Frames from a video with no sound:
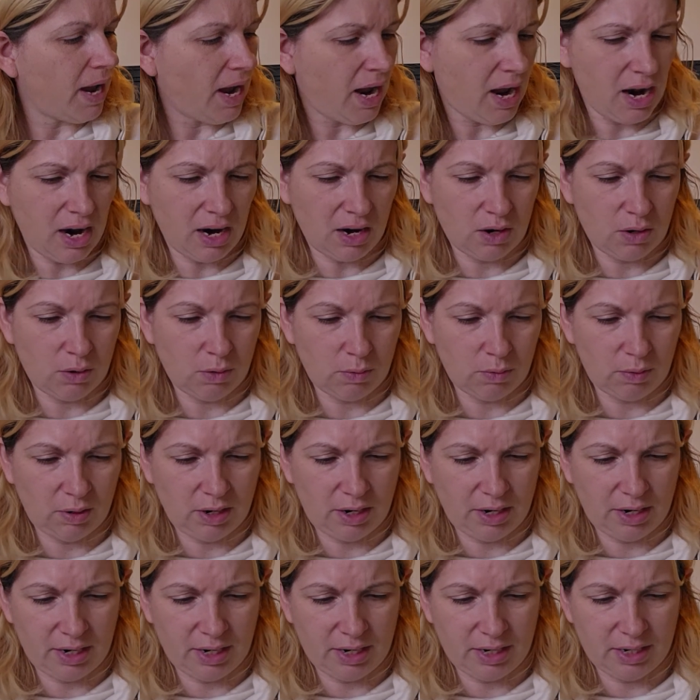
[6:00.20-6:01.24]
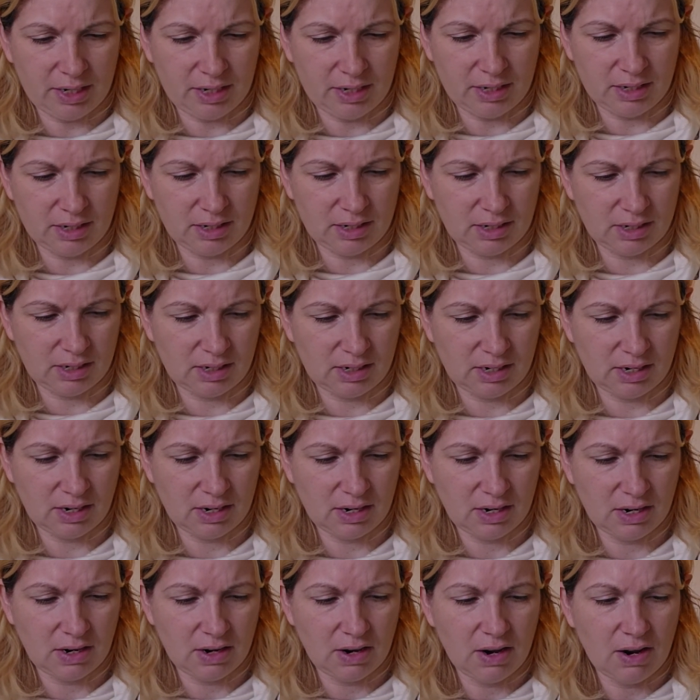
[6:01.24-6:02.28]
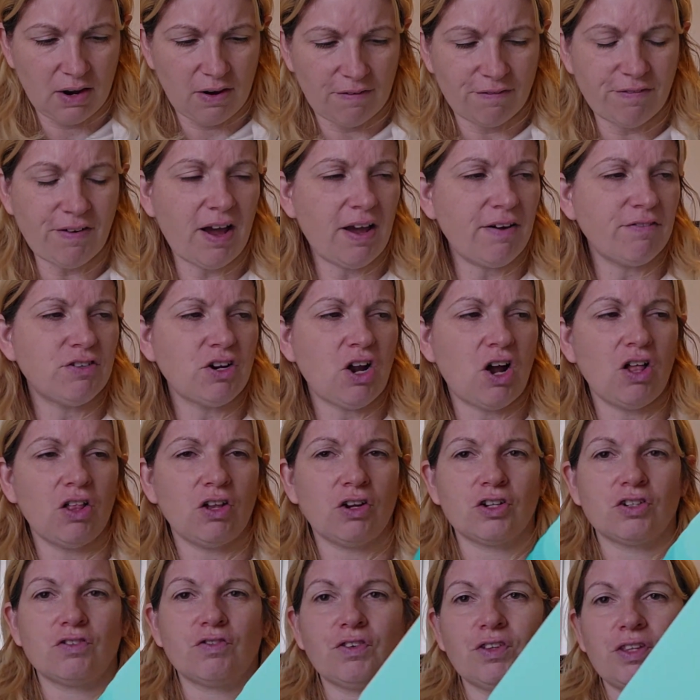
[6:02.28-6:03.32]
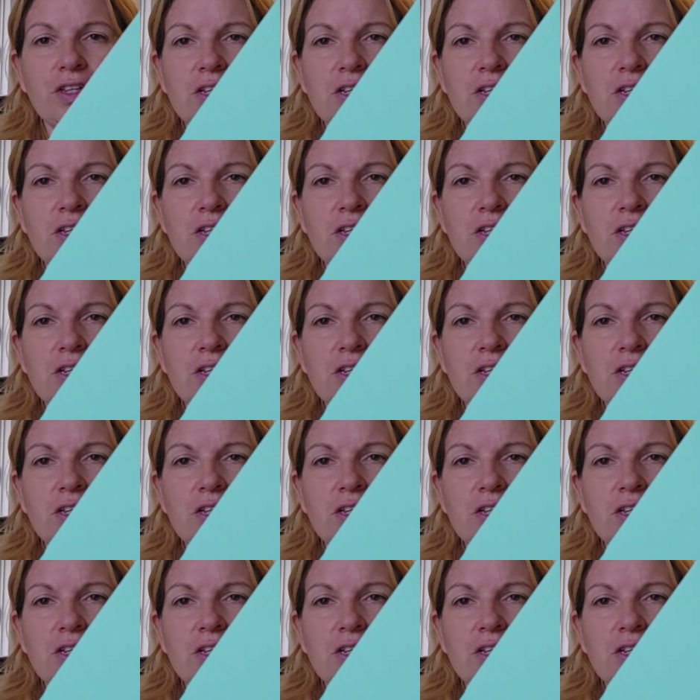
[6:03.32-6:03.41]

pack was $5 for